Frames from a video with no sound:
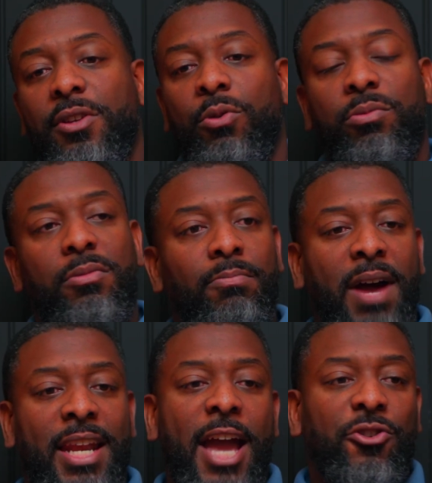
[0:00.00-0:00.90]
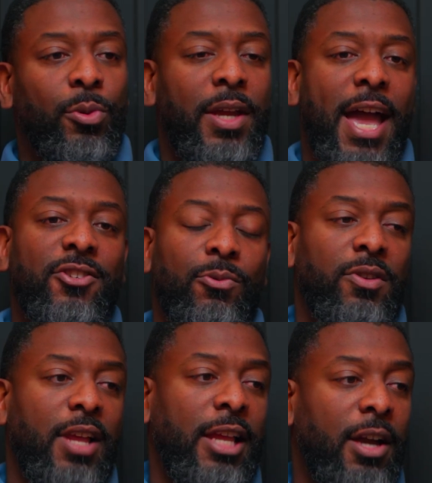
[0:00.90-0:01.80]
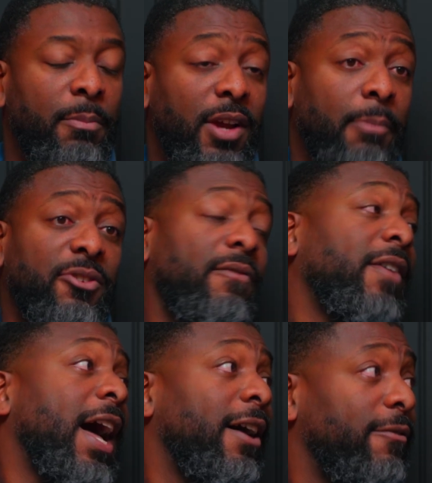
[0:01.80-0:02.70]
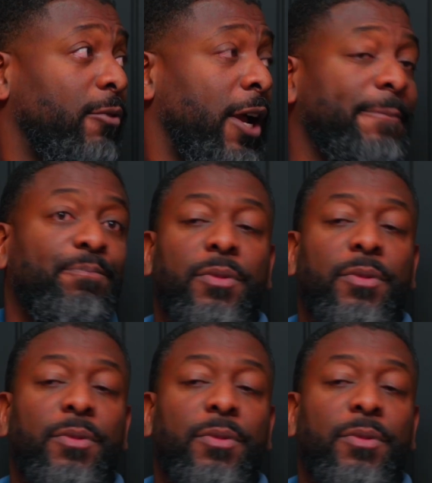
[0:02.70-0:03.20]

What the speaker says: So my natural reaction was like, well, I'm gonna survive, right?